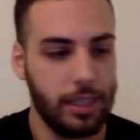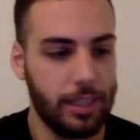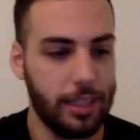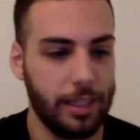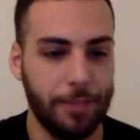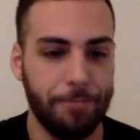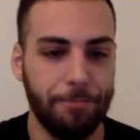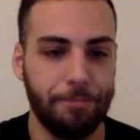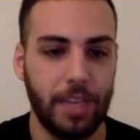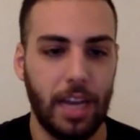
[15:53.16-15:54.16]

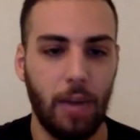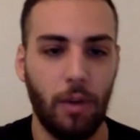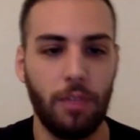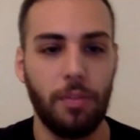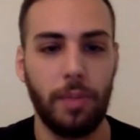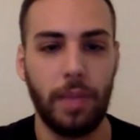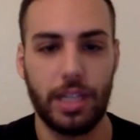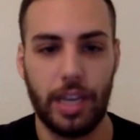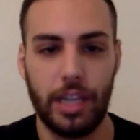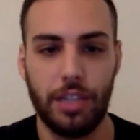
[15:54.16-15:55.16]
Um, and one of the
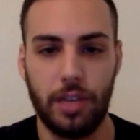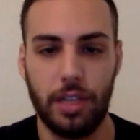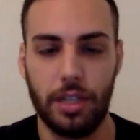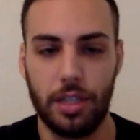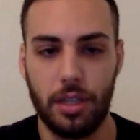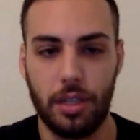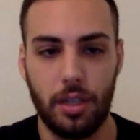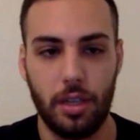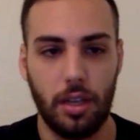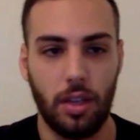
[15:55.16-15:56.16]
biggest hedge funds,
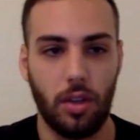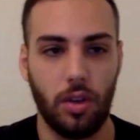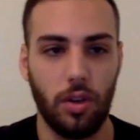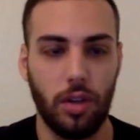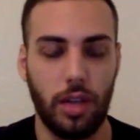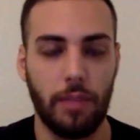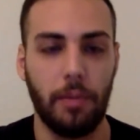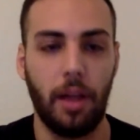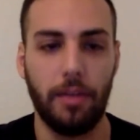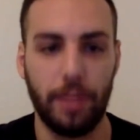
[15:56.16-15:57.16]
called I think
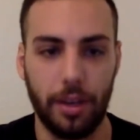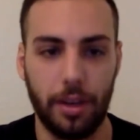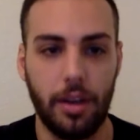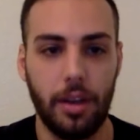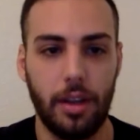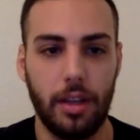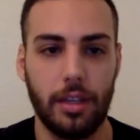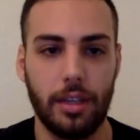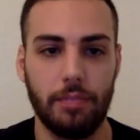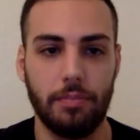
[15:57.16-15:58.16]
Melvin,
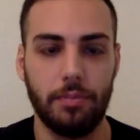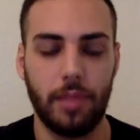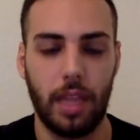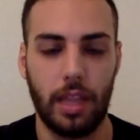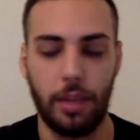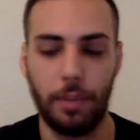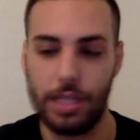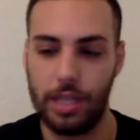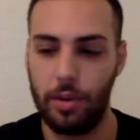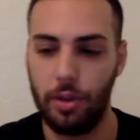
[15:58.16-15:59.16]
um, I think they're
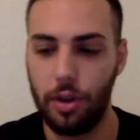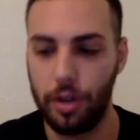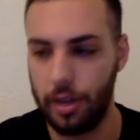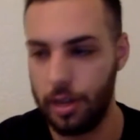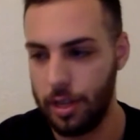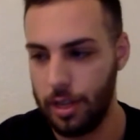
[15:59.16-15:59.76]
best in New York.